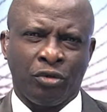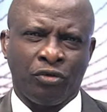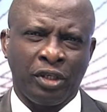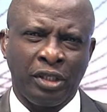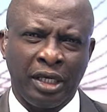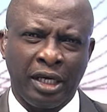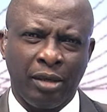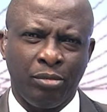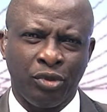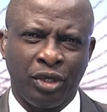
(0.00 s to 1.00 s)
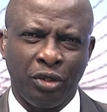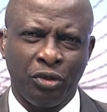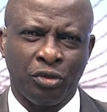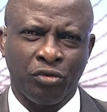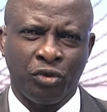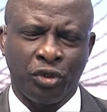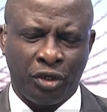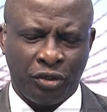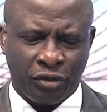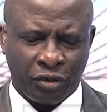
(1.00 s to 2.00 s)
Well, as you've seen there, Muda Yusuf
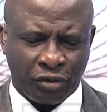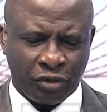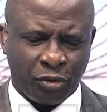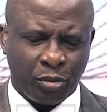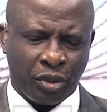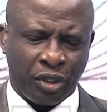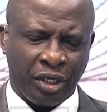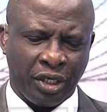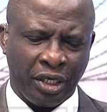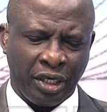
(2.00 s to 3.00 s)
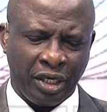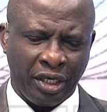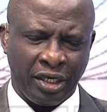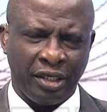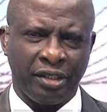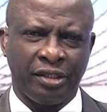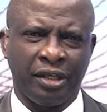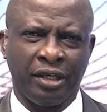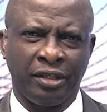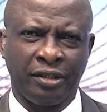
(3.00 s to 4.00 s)
joins us this morning. He
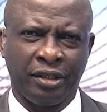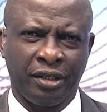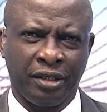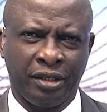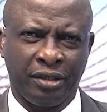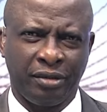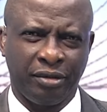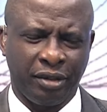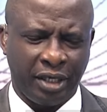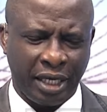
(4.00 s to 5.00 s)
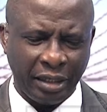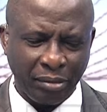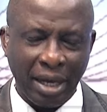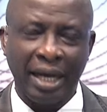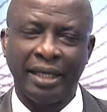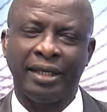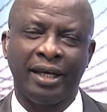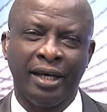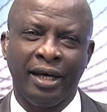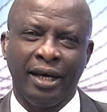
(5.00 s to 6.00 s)
is the head
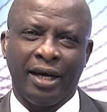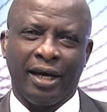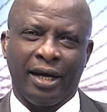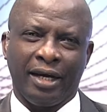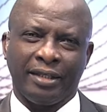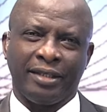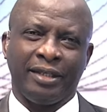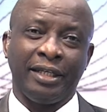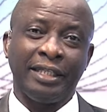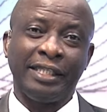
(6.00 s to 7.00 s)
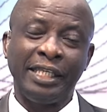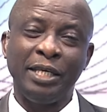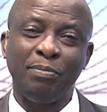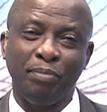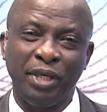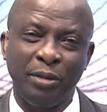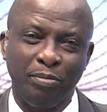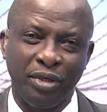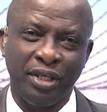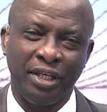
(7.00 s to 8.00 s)
man at
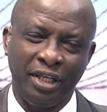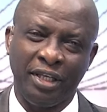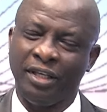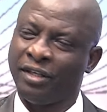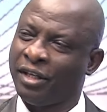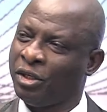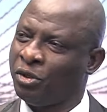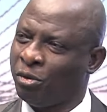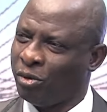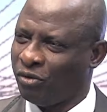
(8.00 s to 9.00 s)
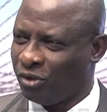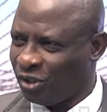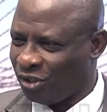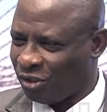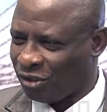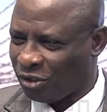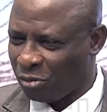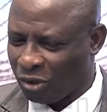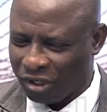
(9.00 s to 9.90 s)
CPPE. Thank you so much for joining us